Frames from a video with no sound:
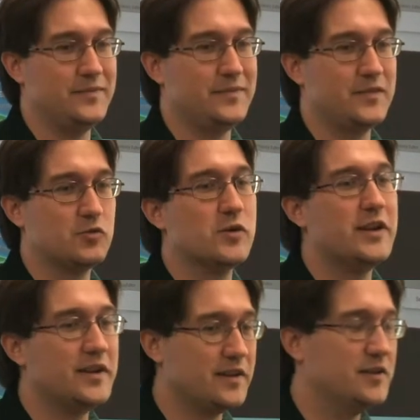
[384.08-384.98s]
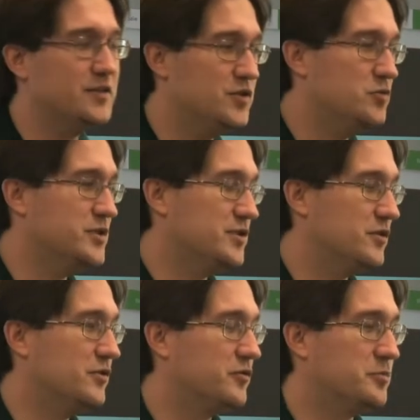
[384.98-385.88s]
creating new
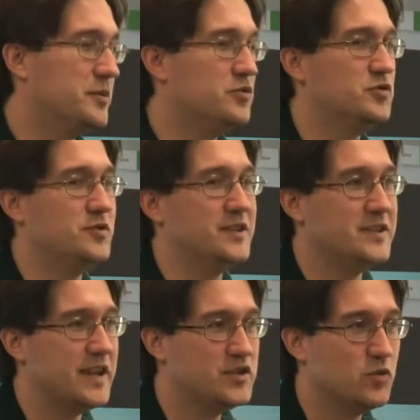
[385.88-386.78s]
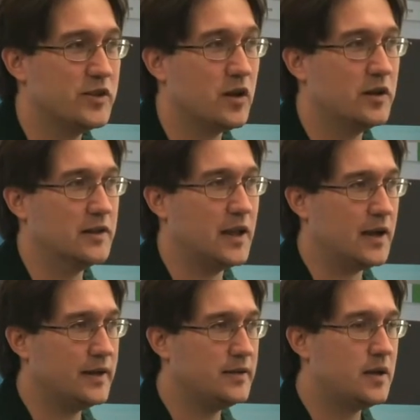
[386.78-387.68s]
material for people to engage with
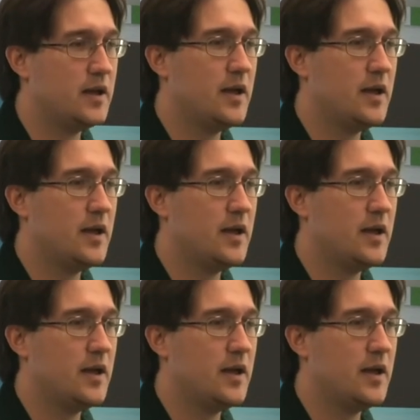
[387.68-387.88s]
online,